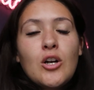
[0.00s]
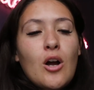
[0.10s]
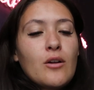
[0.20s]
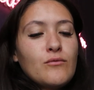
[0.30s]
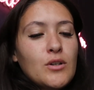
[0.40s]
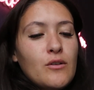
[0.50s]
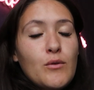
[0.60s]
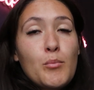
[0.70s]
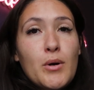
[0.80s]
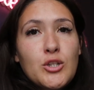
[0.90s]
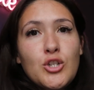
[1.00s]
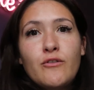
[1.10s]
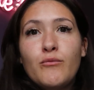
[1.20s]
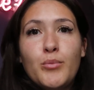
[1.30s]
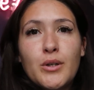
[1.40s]
gotten rid of a bunch
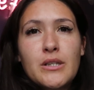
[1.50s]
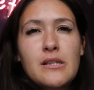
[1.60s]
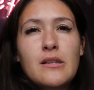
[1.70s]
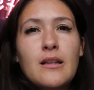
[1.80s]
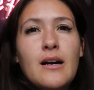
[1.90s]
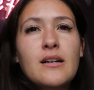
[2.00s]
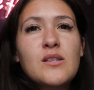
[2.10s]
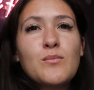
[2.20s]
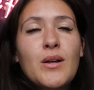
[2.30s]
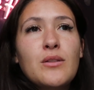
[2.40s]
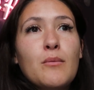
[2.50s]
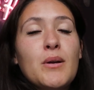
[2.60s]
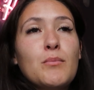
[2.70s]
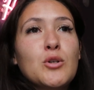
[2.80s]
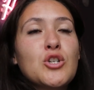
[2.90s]
of books in the last month on
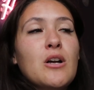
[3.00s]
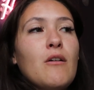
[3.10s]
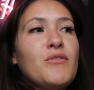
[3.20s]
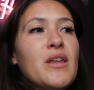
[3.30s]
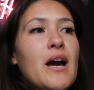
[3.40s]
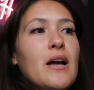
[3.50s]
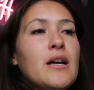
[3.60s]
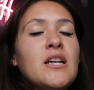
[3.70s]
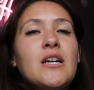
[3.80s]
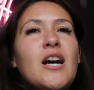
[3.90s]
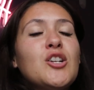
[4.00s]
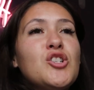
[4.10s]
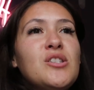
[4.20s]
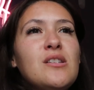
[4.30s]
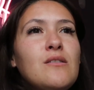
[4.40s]
my bookshelf that I
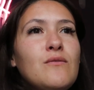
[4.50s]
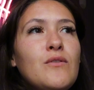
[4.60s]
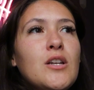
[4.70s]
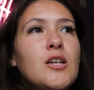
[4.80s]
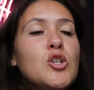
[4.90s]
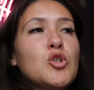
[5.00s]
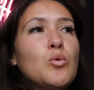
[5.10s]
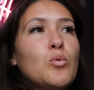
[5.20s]
just didn't finish,